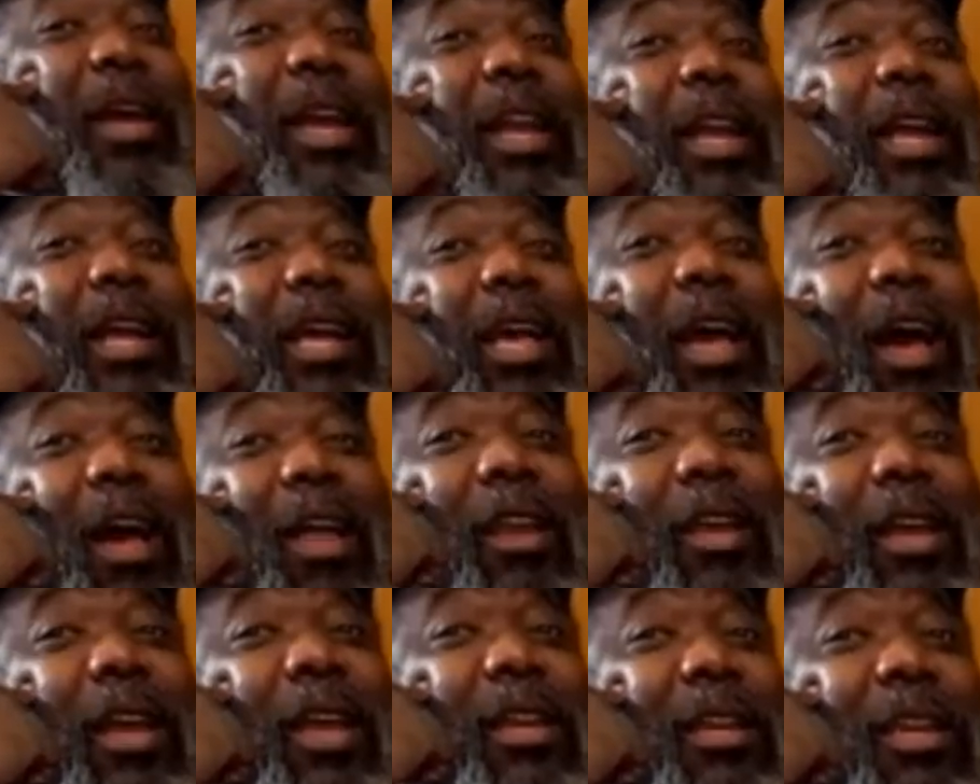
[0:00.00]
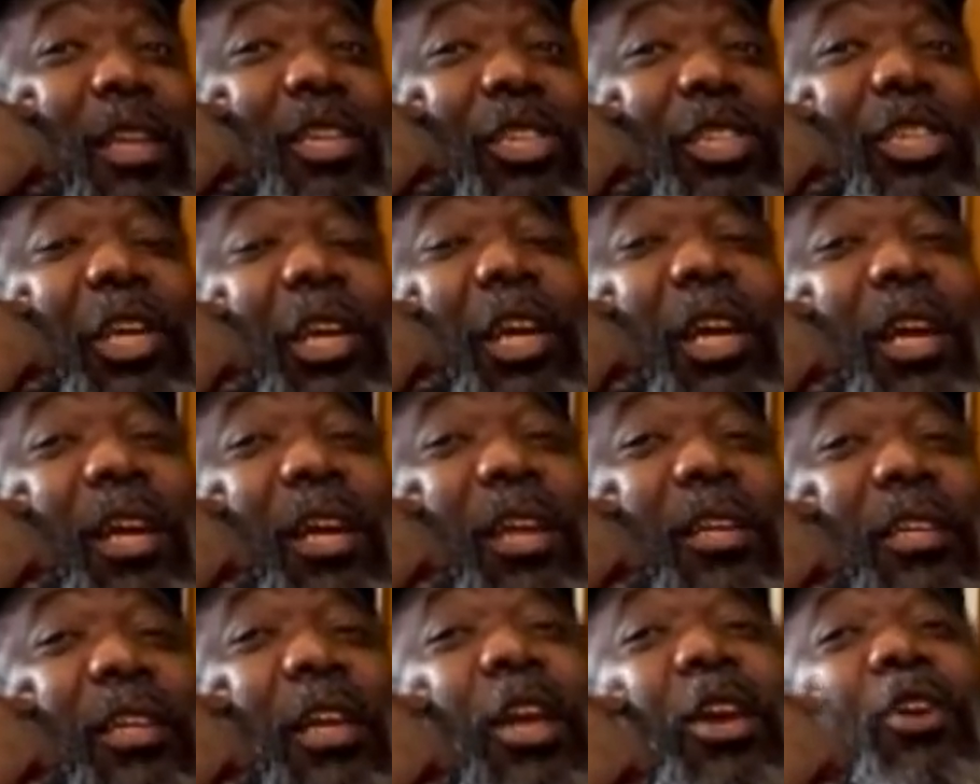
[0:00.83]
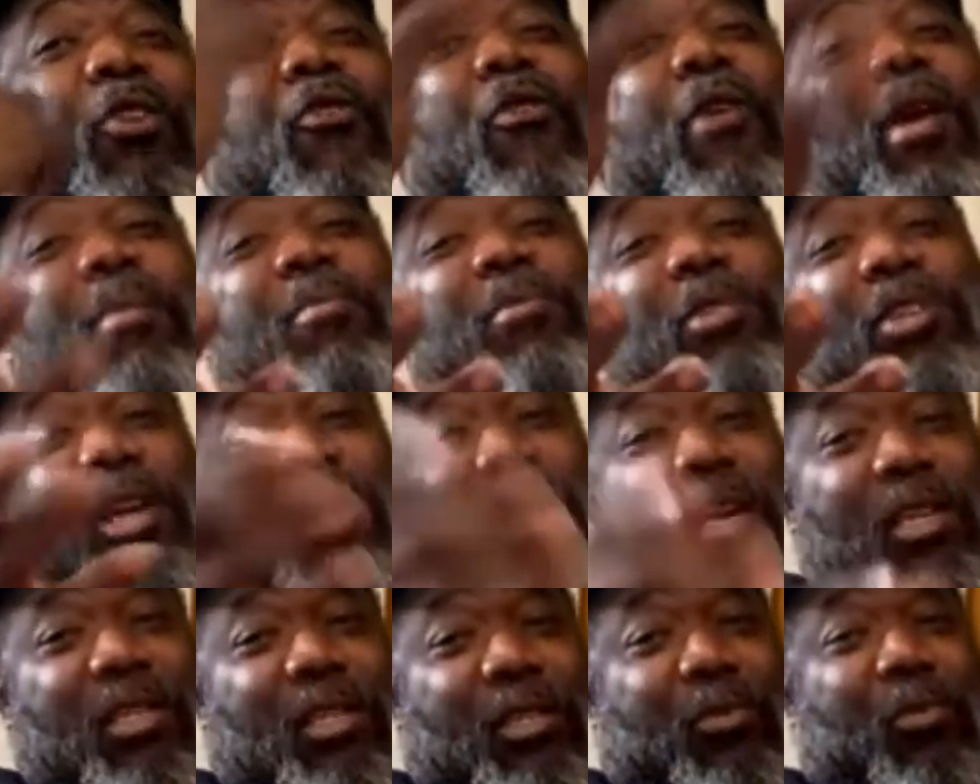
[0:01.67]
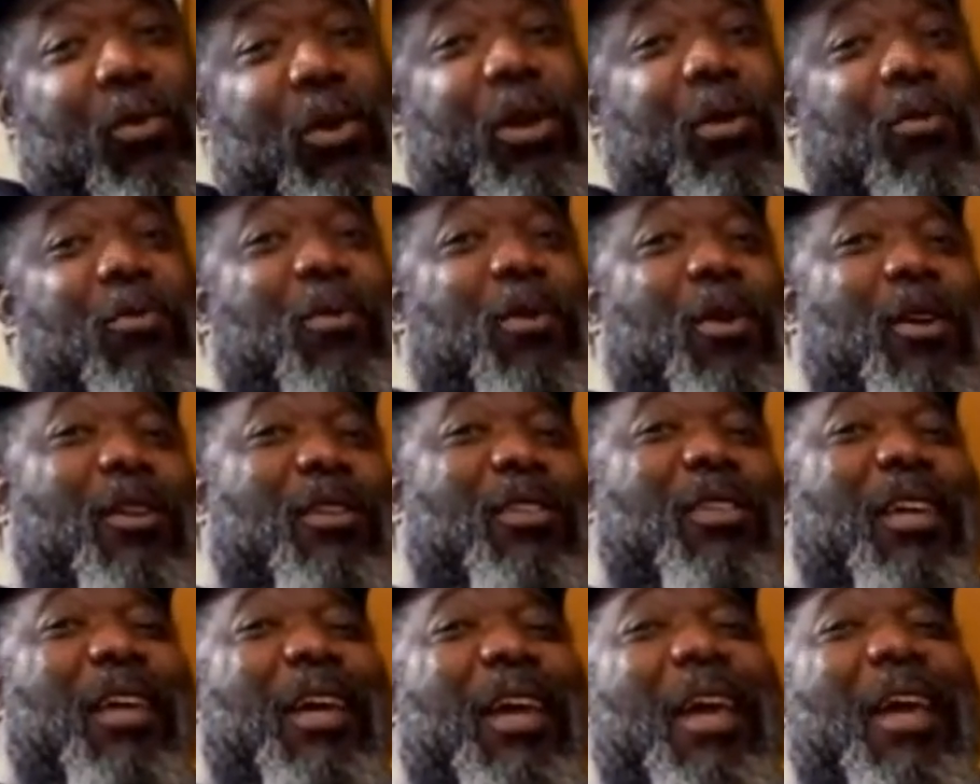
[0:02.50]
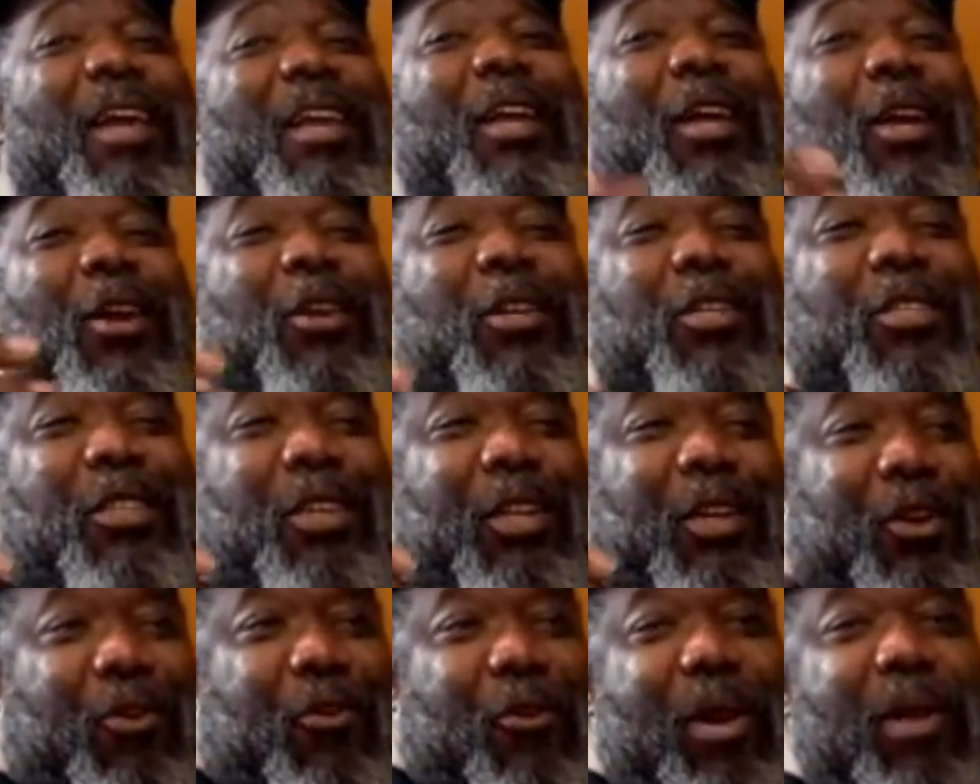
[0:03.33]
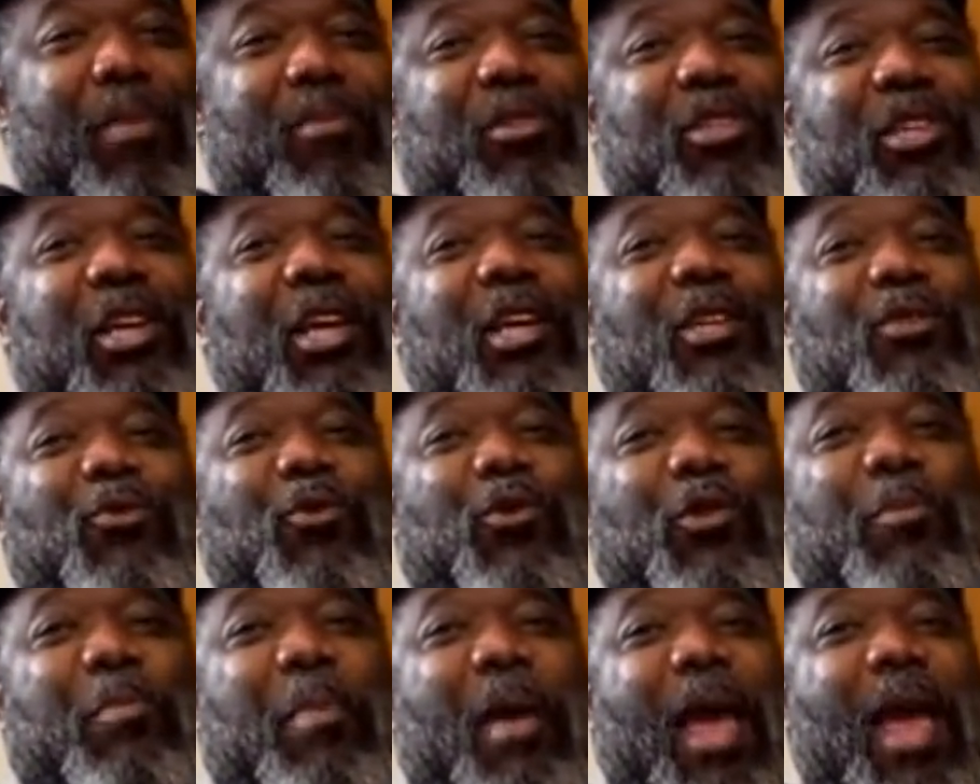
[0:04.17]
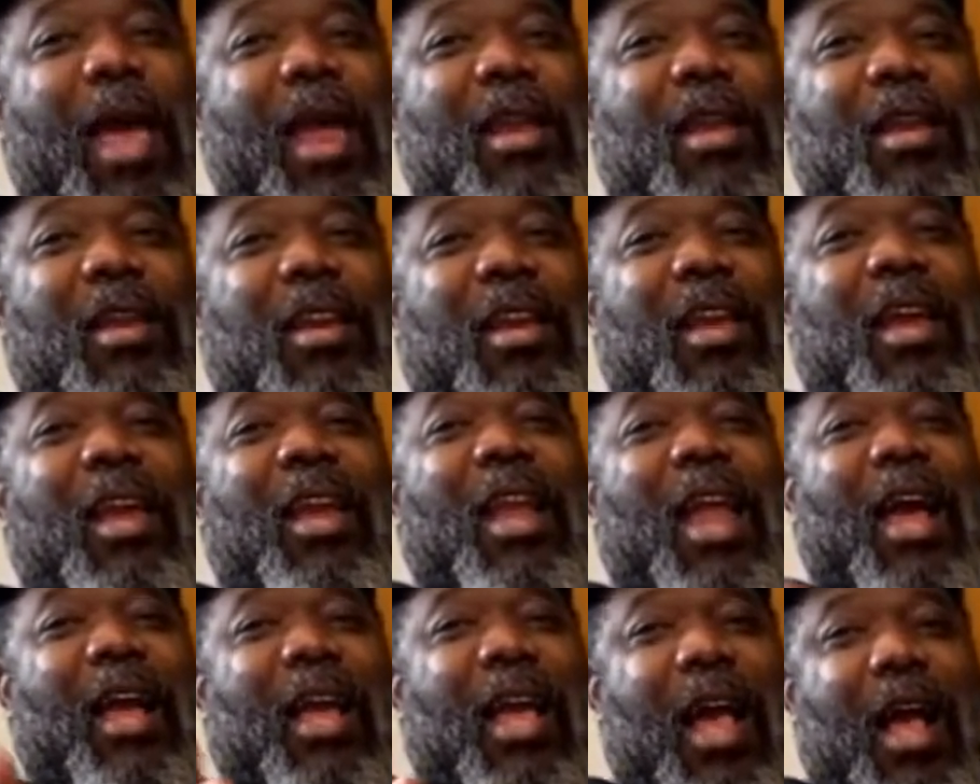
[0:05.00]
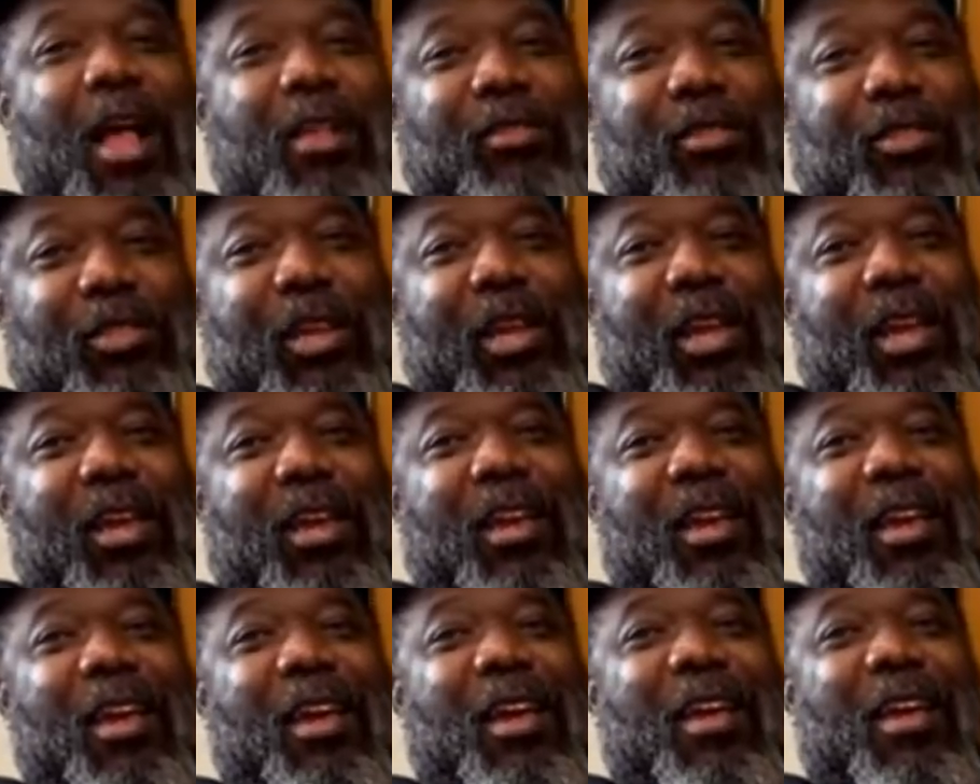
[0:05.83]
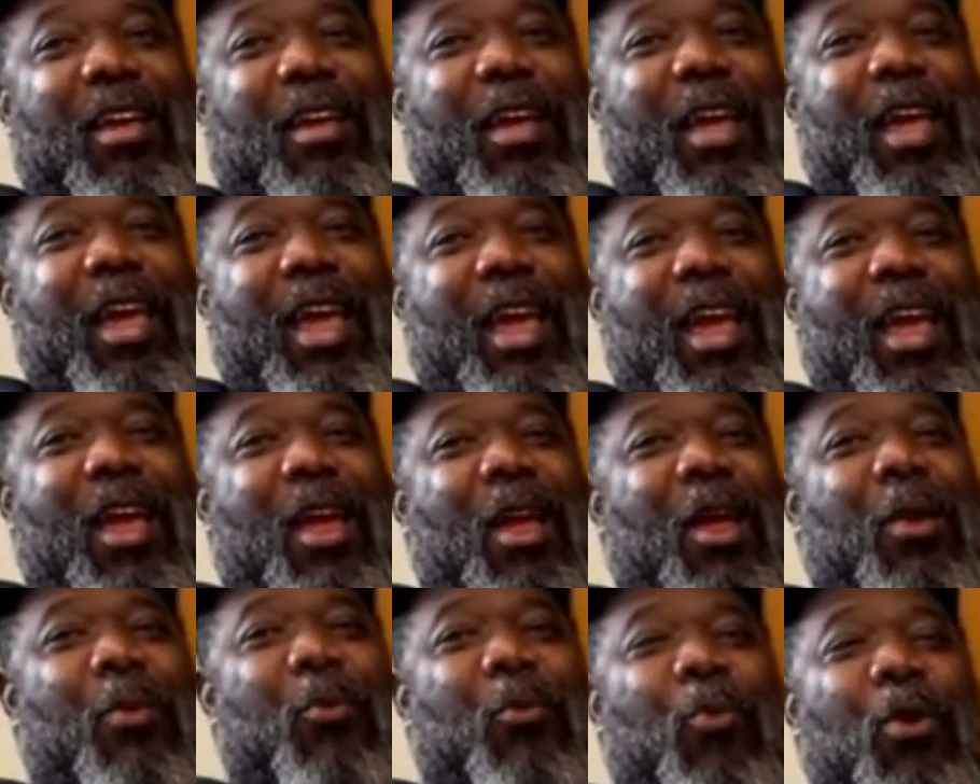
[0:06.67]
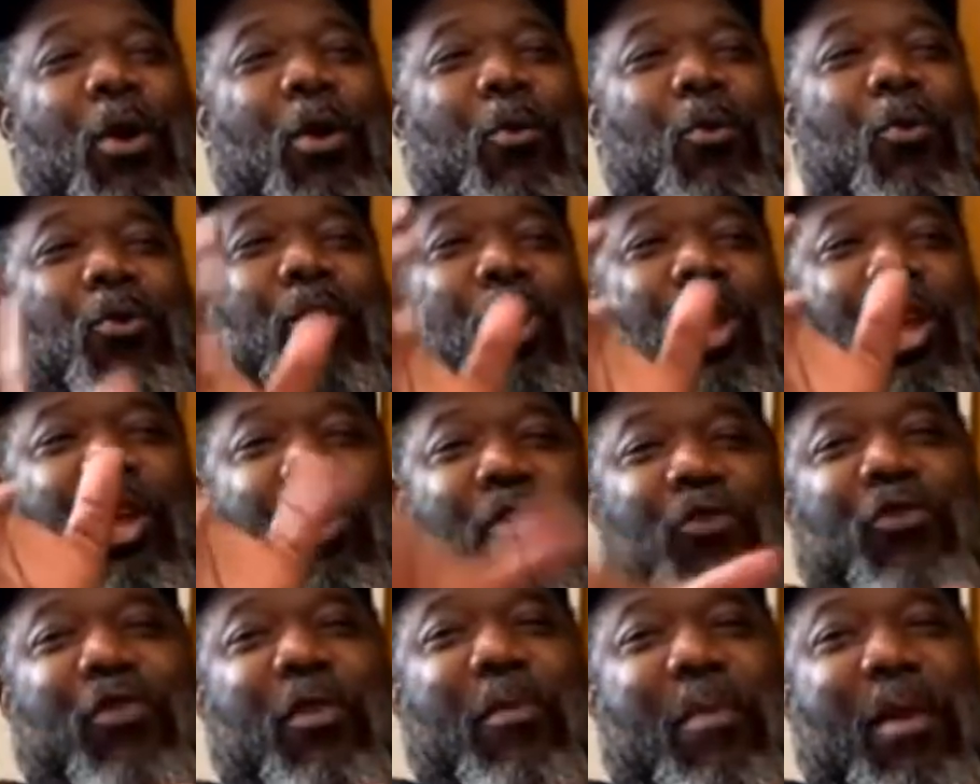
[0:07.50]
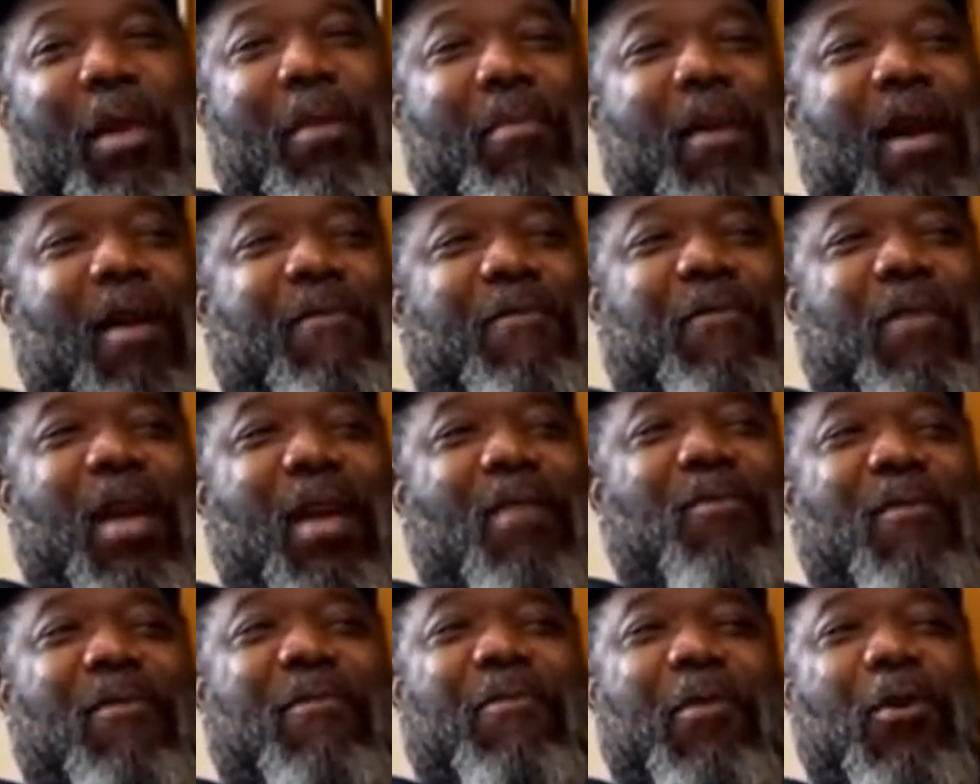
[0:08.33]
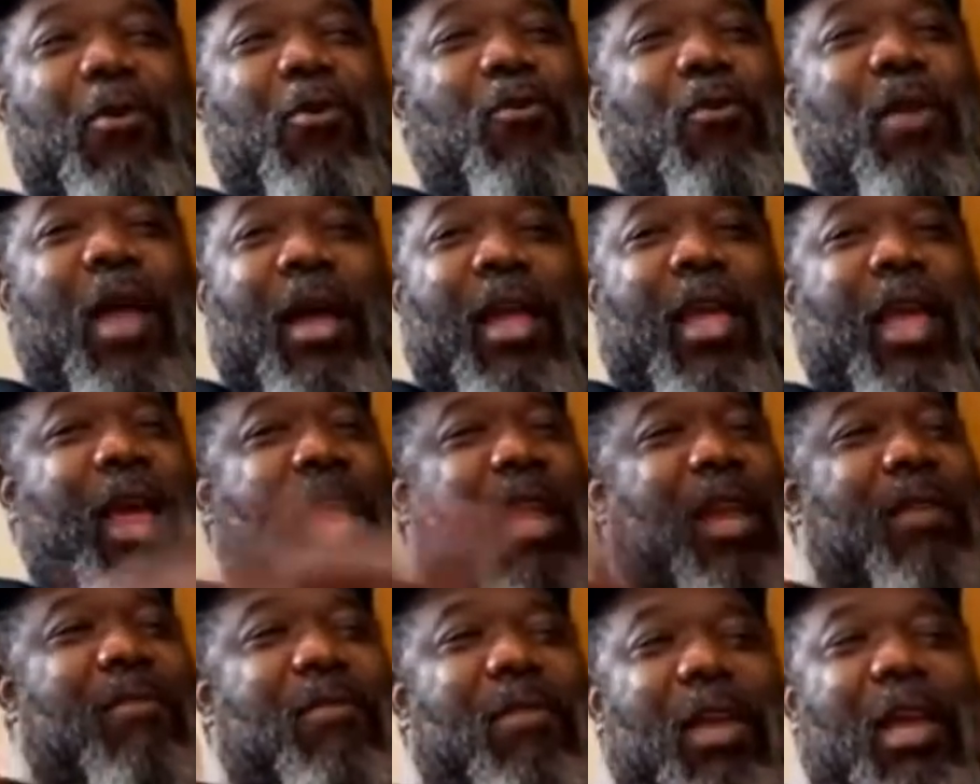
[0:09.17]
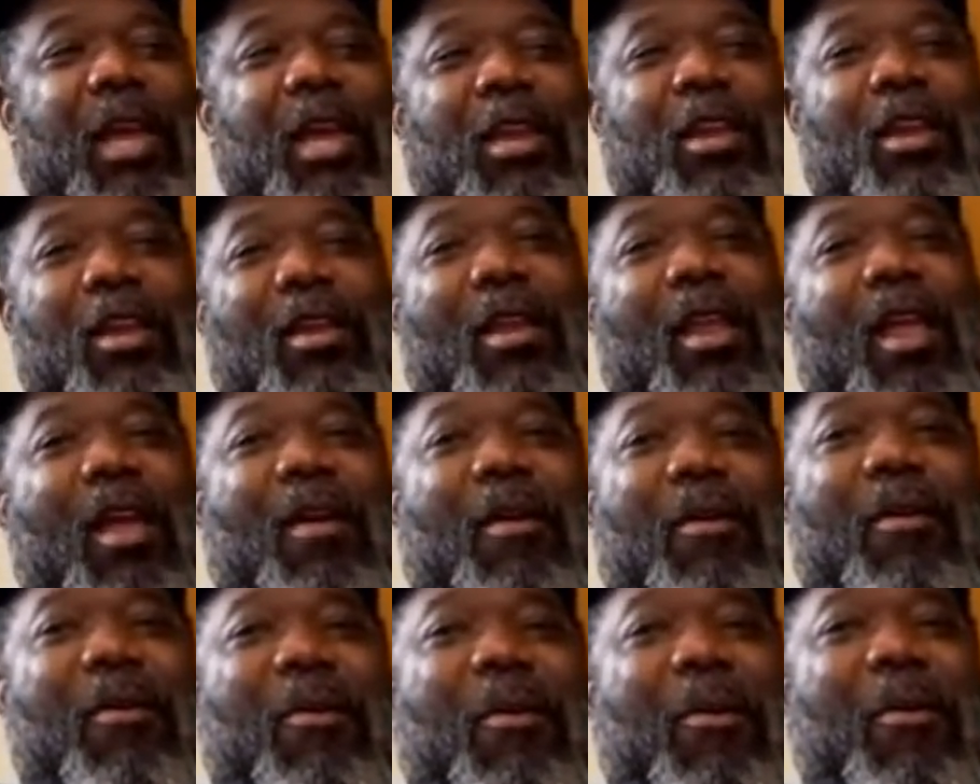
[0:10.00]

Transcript: and the cottage and the cheese cream cheese is what it was. The the cream cheese was bad and, and I got sick. And what used to be my favorite food, I can't even eat it now.